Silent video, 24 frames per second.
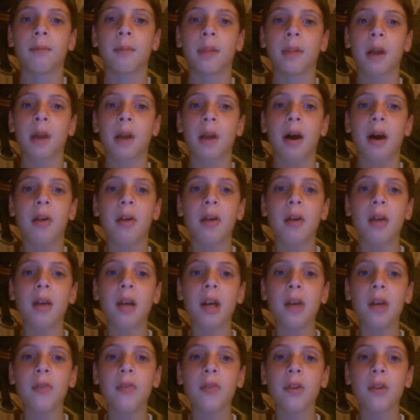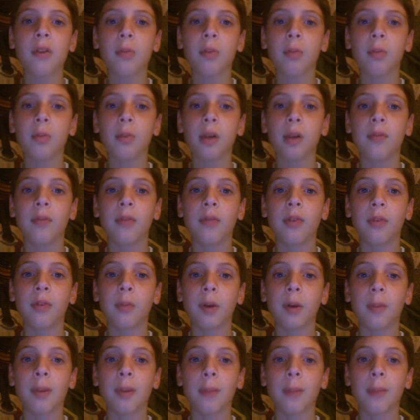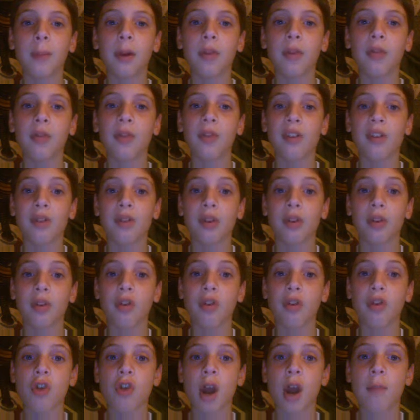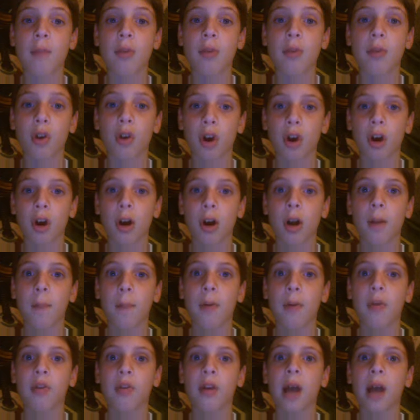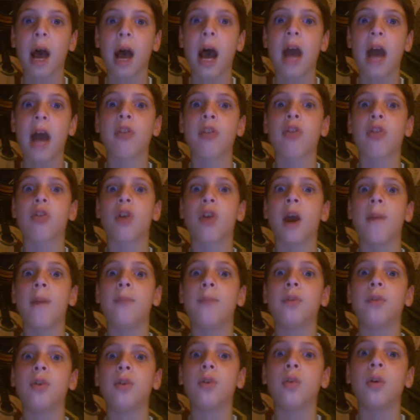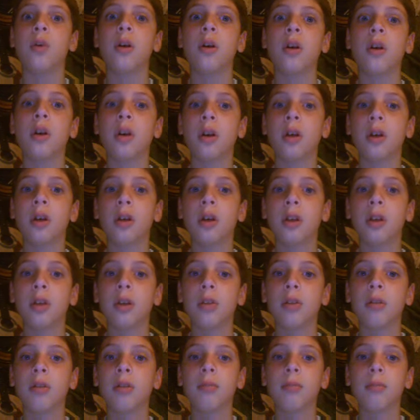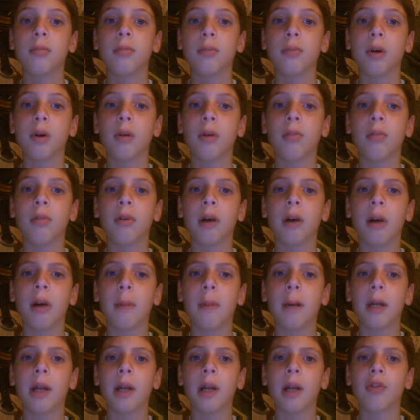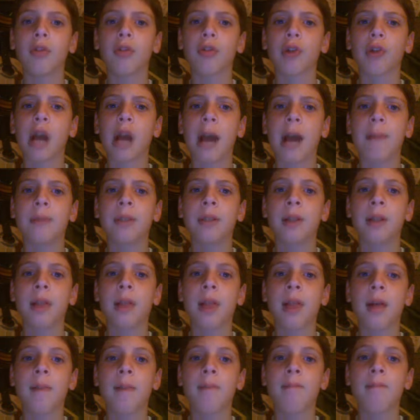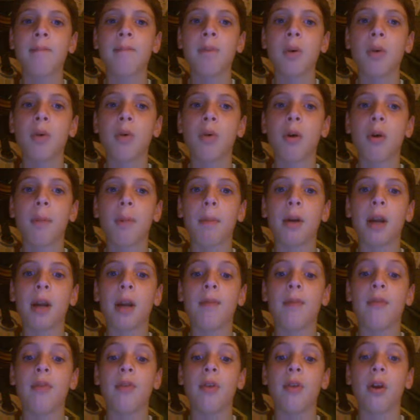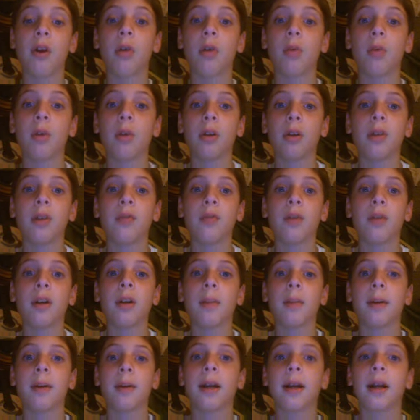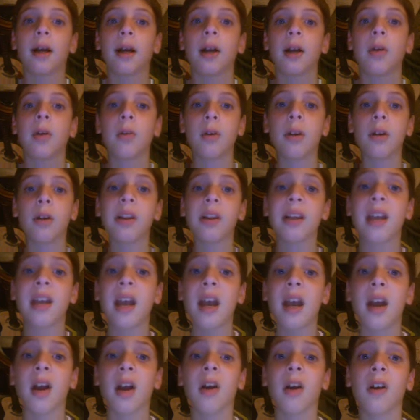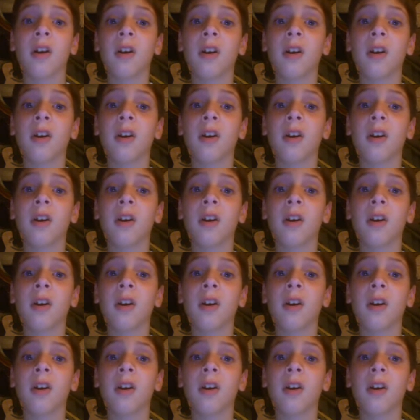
Now I don't care if it's if it's one of my best friends or subscribes or a person I subscribe to. Well, I might unsubscribe to them, or but if they're a really good friend of mine, I don't really care.